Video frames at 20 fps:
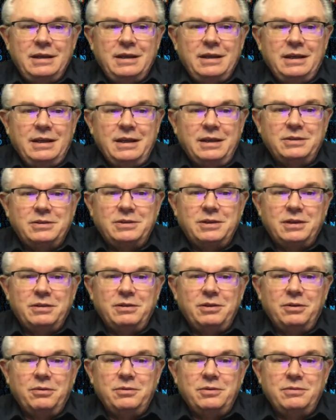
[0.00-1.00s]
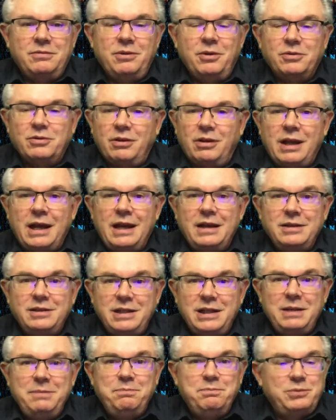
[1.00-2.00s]
It's, there's a lot of
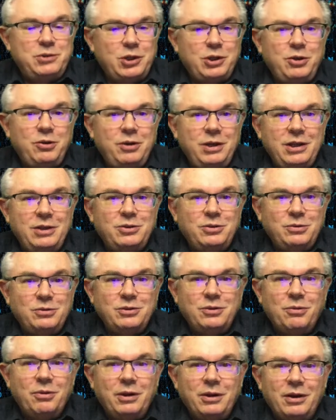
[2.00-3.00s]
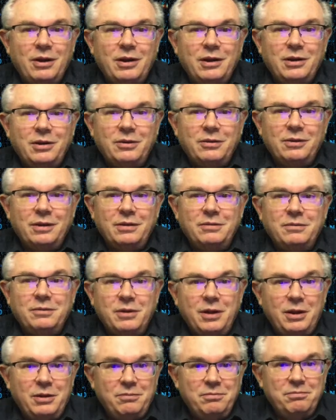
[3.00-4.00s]
deep security issues going on here
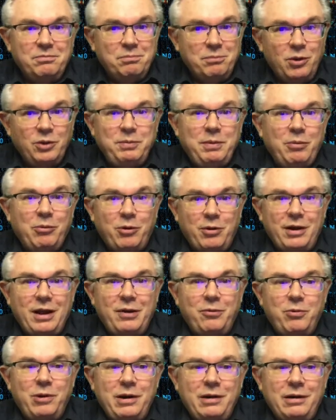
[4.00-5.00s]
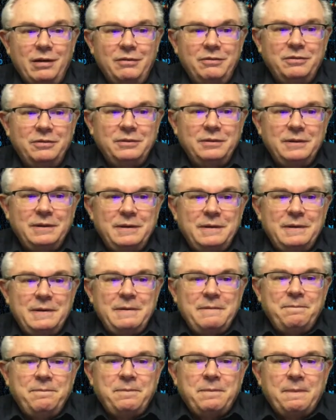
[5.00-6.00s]
that most people are not aware of.
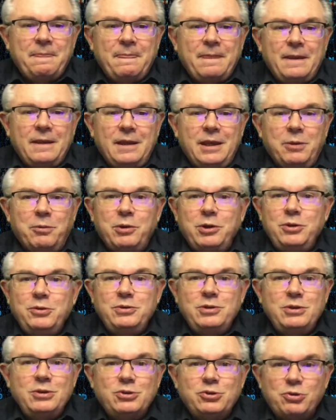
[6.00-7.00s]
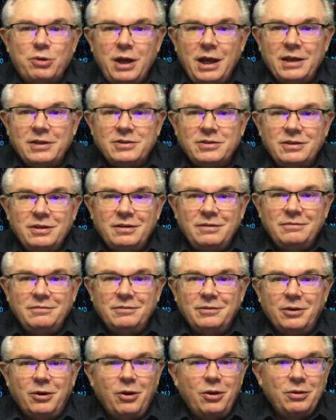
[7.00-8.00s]
It reduces trust
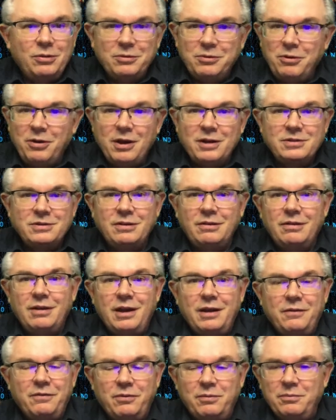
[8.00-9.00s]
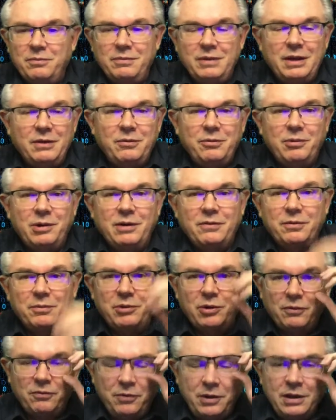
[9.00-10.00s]
all across the line, from anywhere from
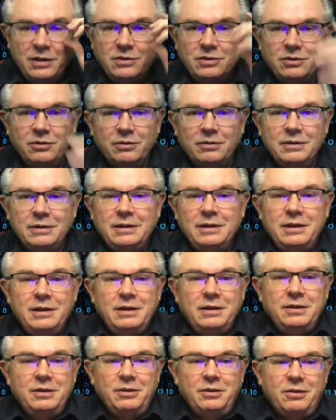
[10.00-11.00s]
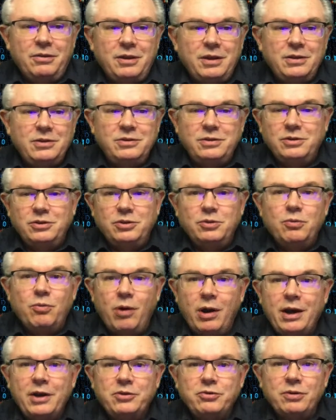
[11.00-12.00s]
your friends, the things that you
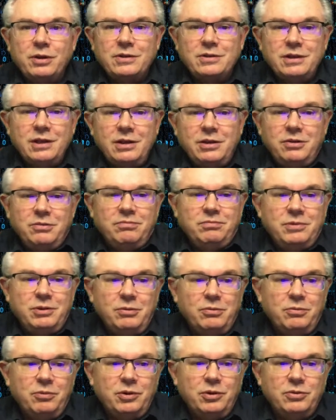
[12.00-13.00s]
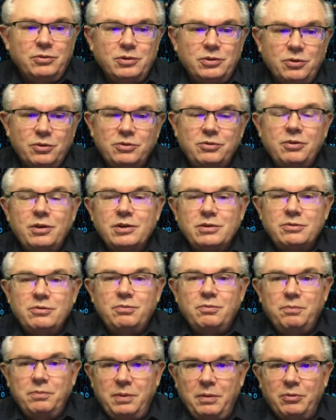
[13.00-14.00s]
want to trust in. It reduces your trust,
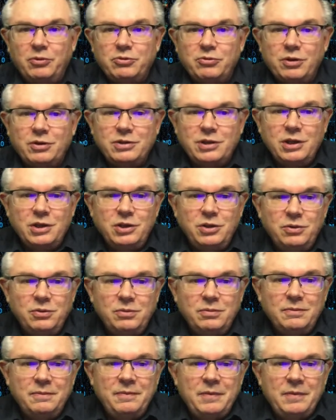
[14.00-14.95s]
people's trust in you.